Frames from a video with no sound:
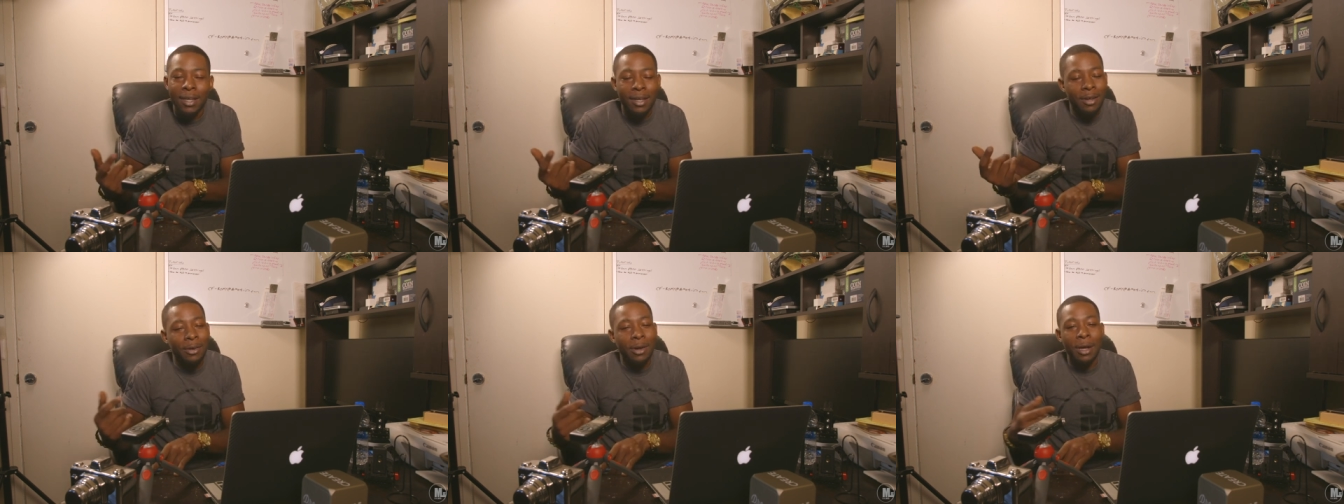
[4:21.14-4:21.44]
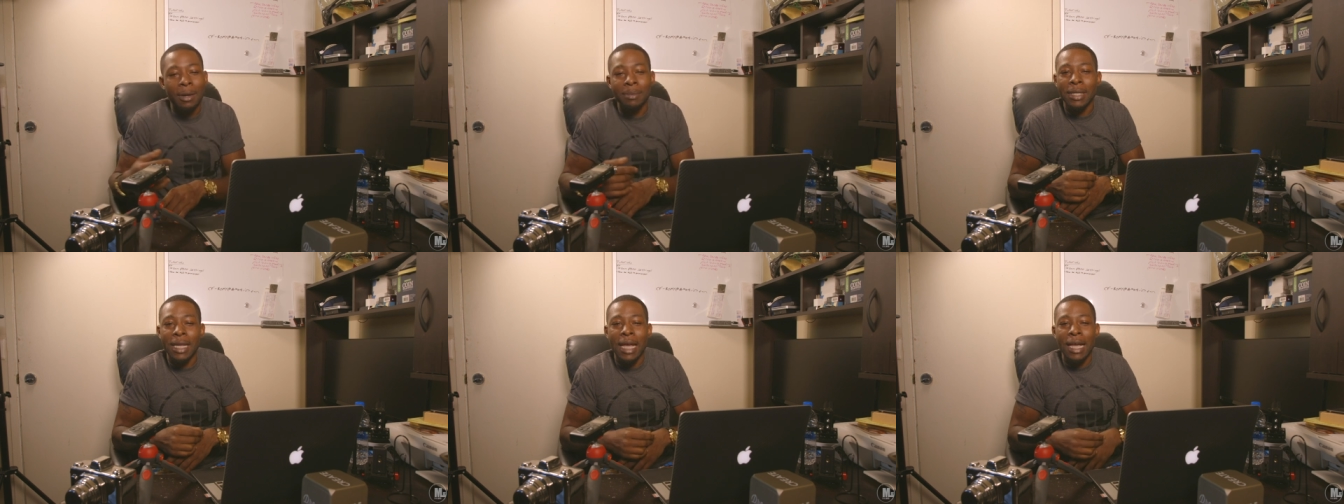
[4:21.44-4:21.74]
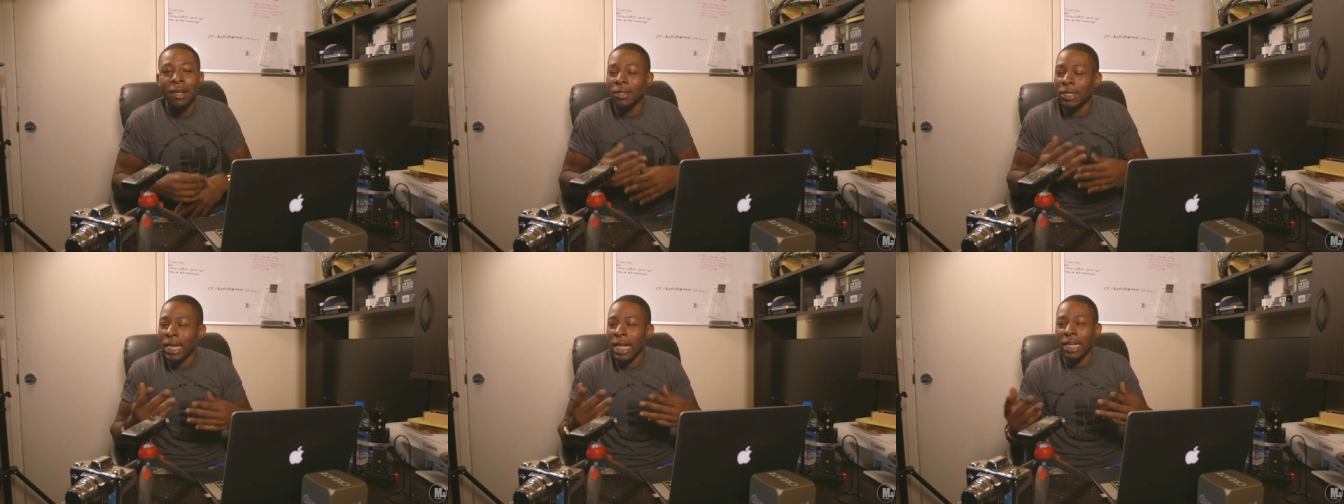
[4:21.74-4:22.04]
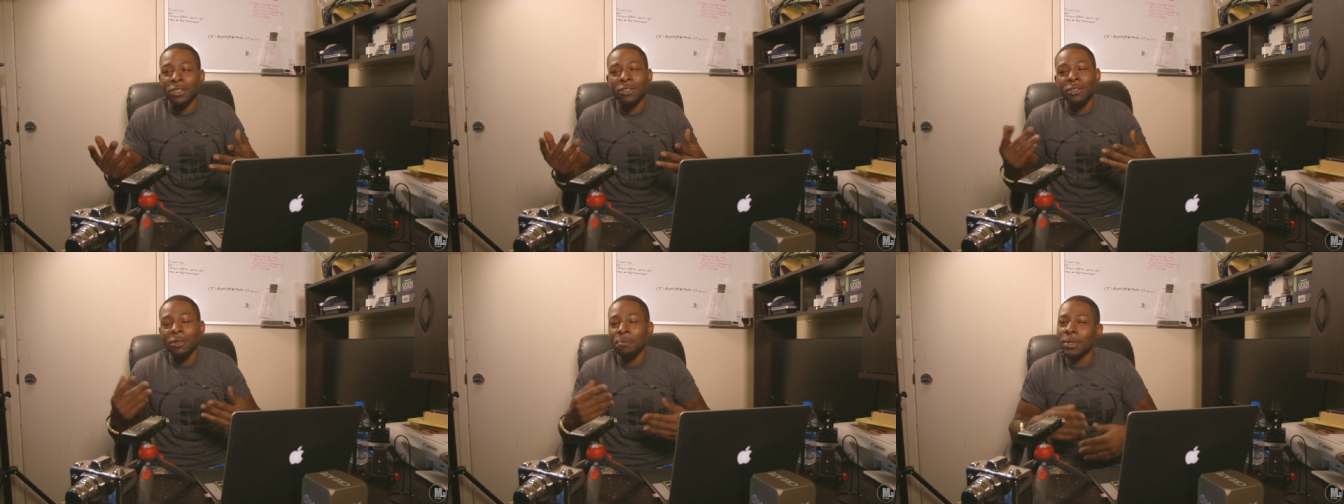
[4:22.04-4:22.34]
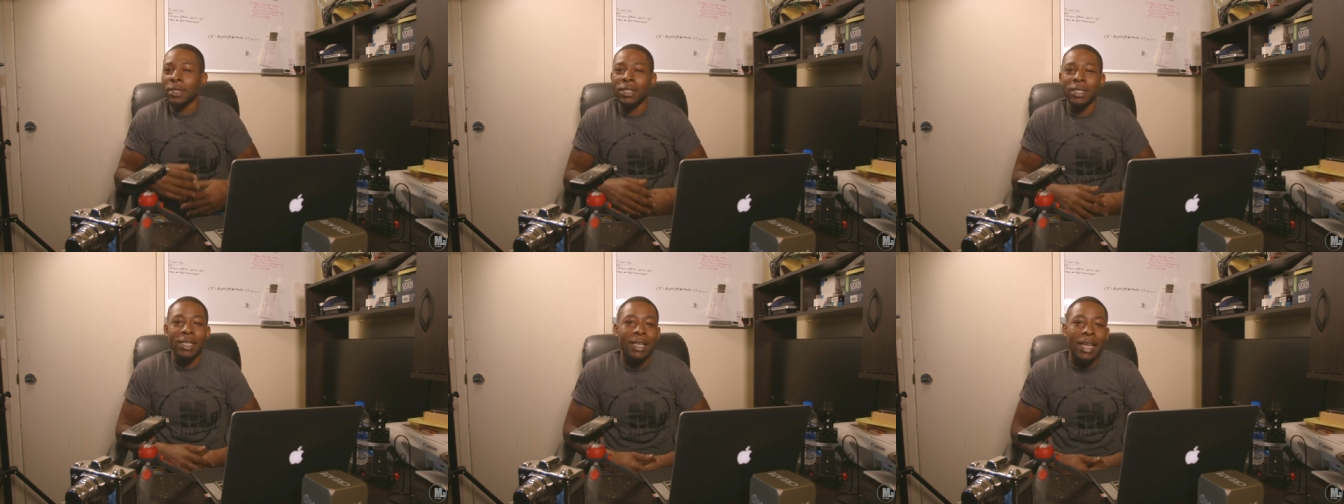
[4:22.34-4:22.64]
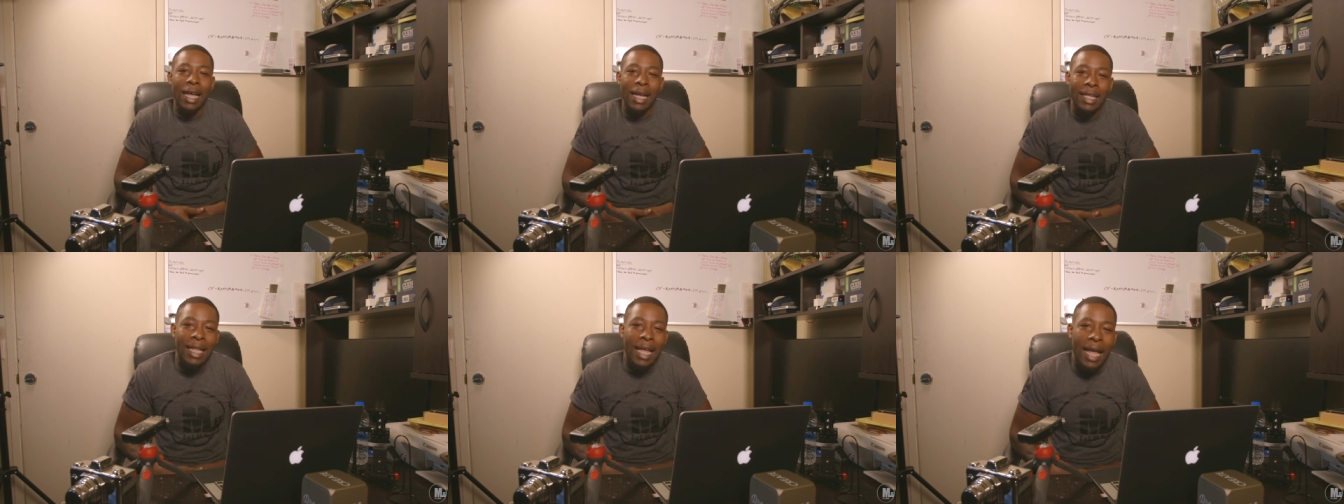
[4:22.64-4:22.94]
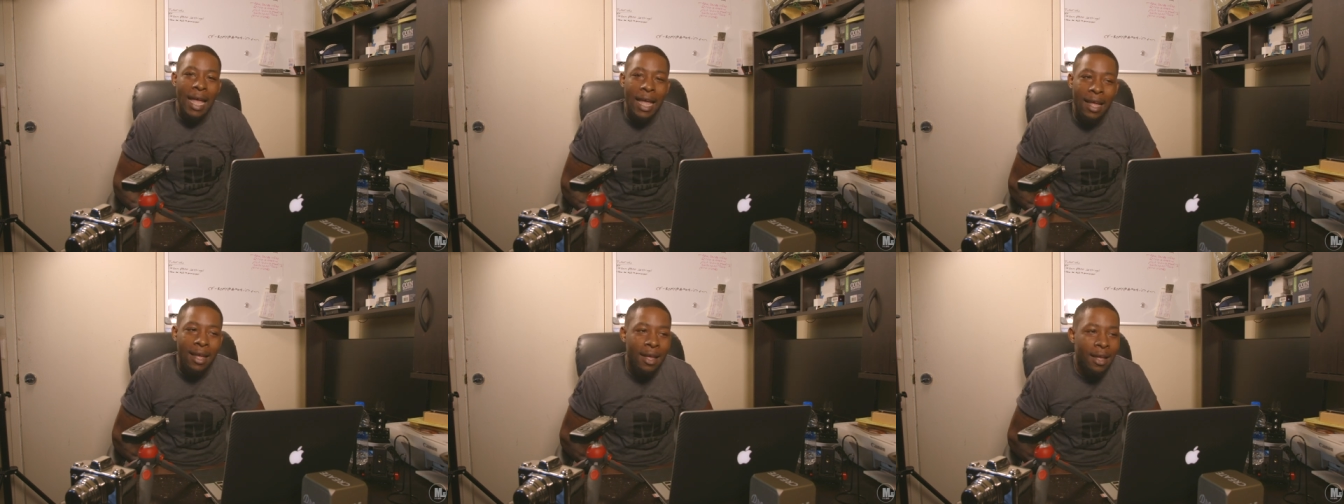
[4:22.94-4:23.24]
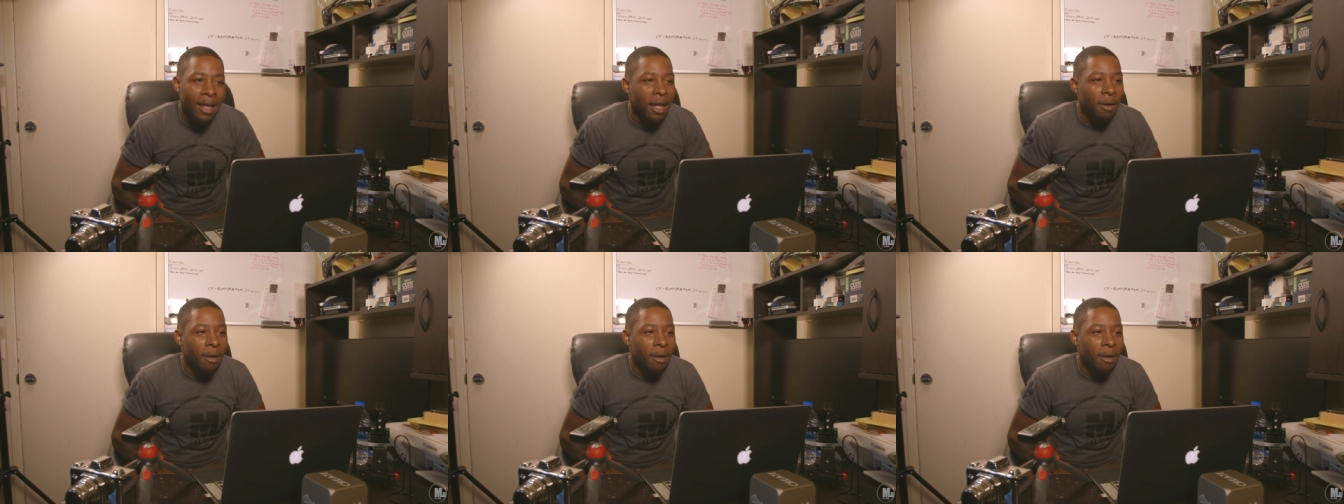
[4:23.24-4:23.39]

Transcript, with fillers: You know what I'm saying? It was like stupid shit like that.